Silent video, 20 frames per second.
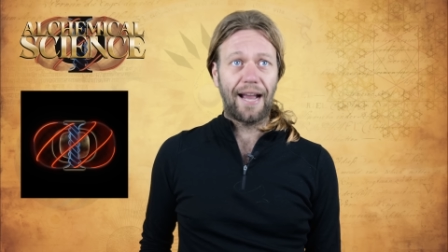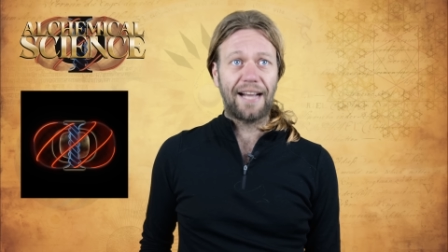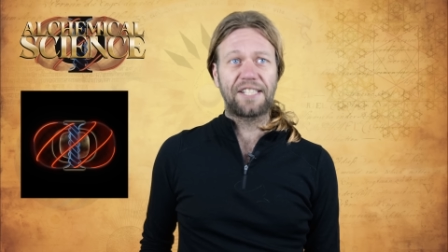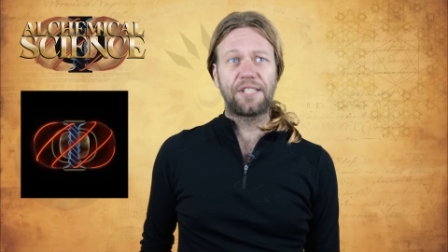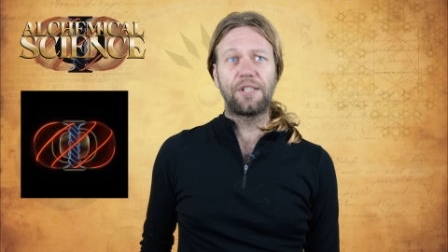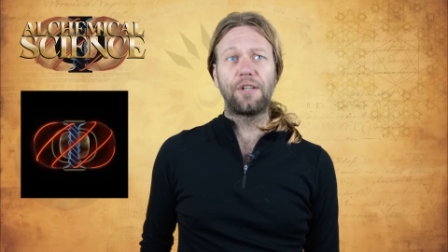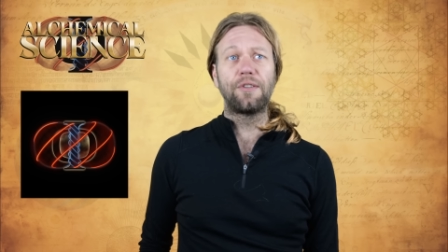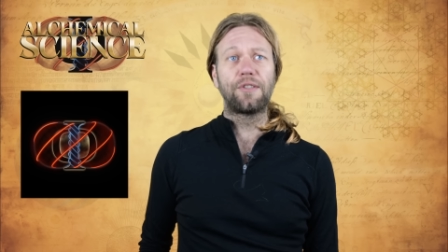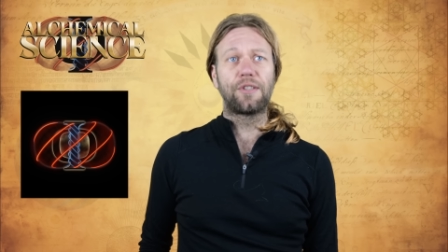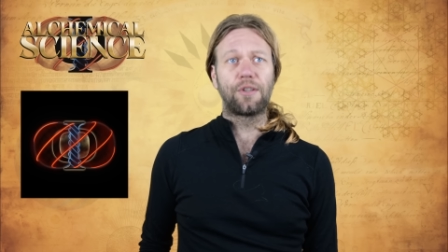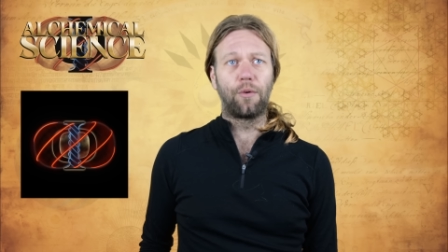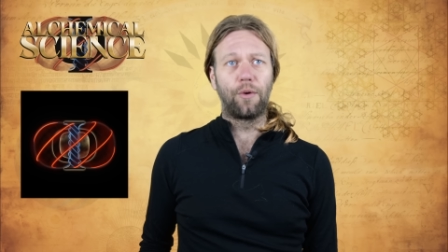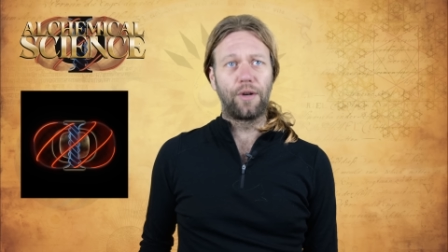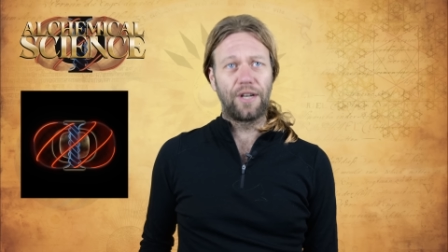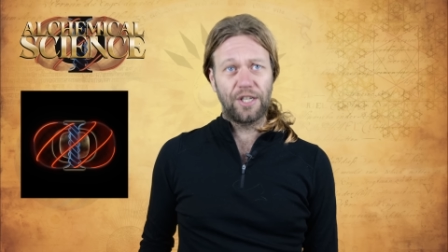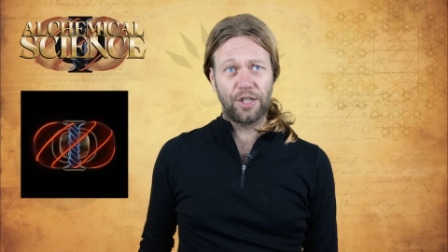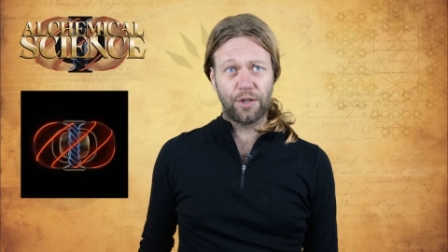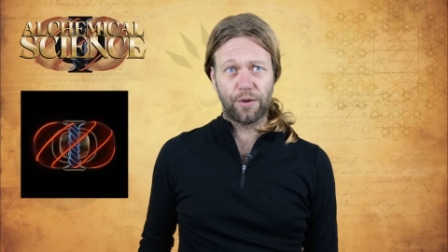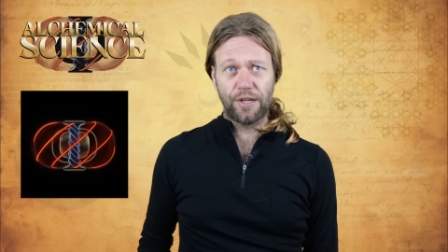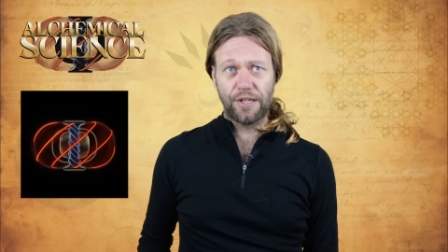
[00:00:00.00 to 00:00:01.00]
accidents or
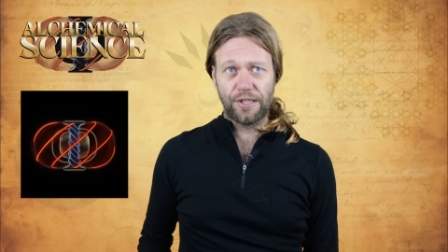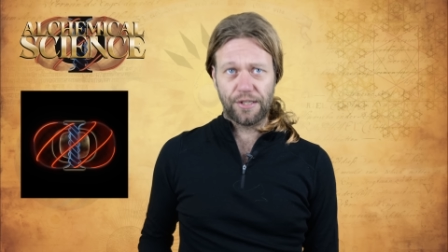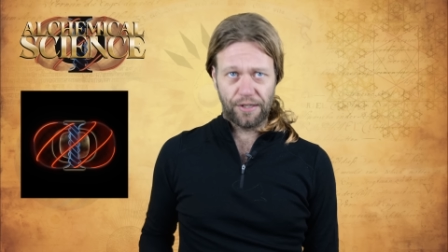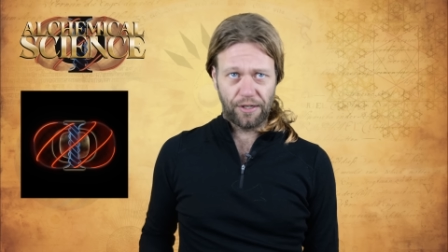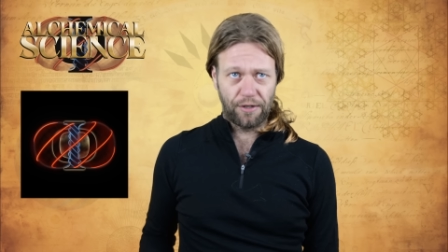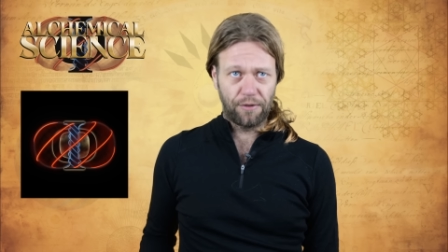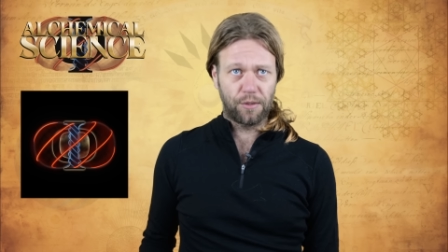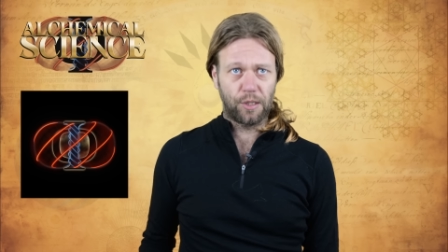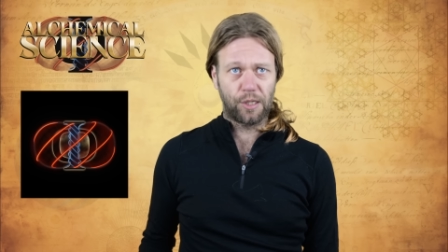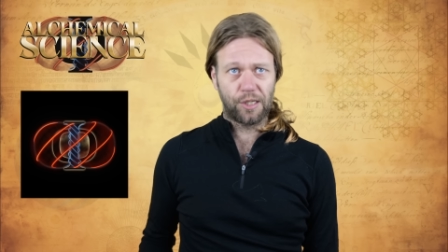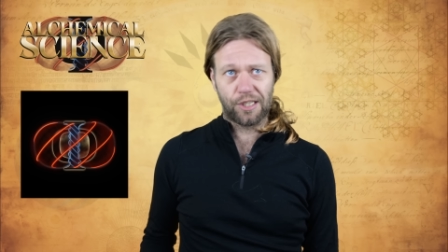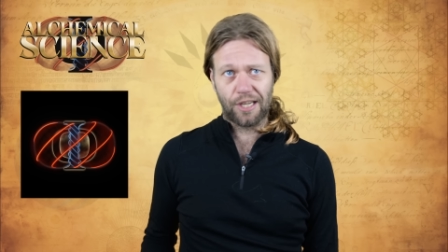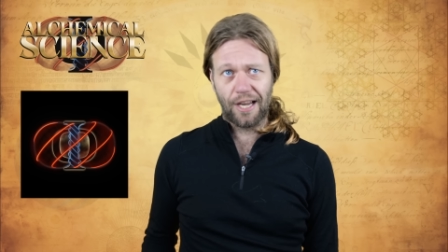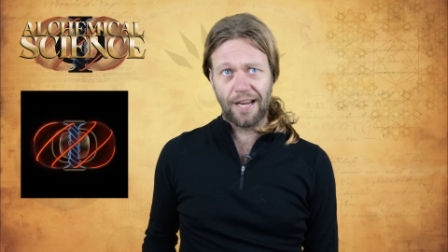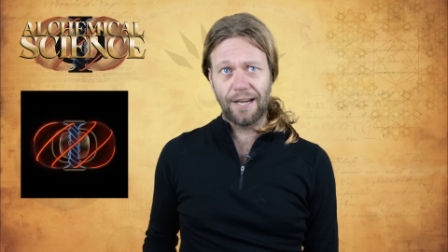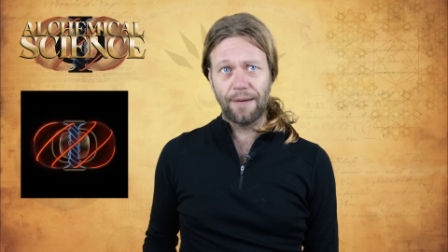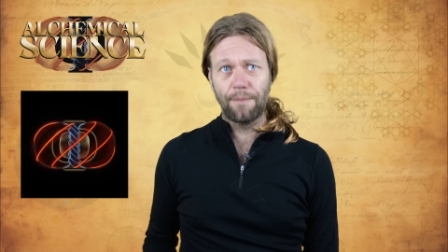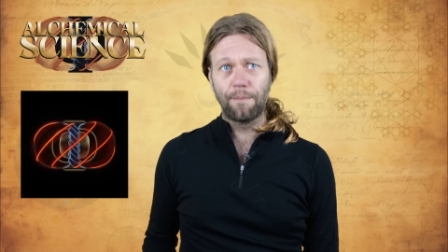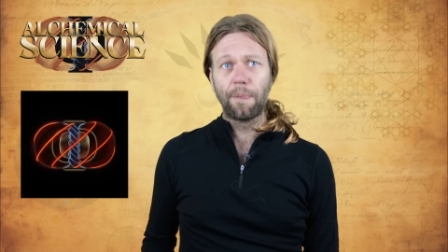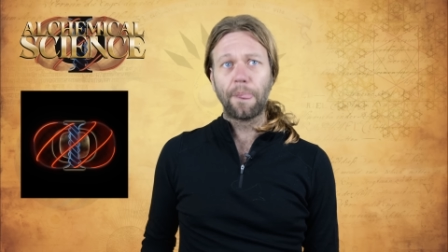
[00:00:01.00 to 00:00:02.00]
injuries that you
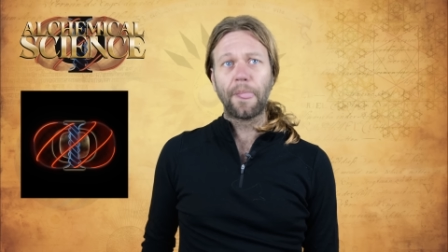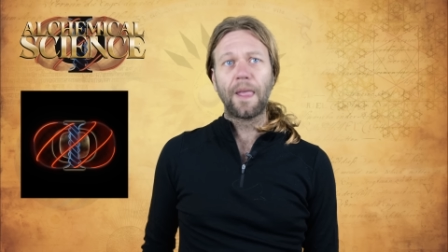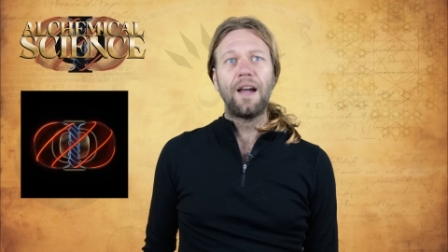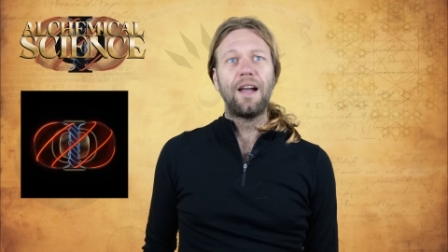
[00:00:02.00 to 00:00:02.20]
sustain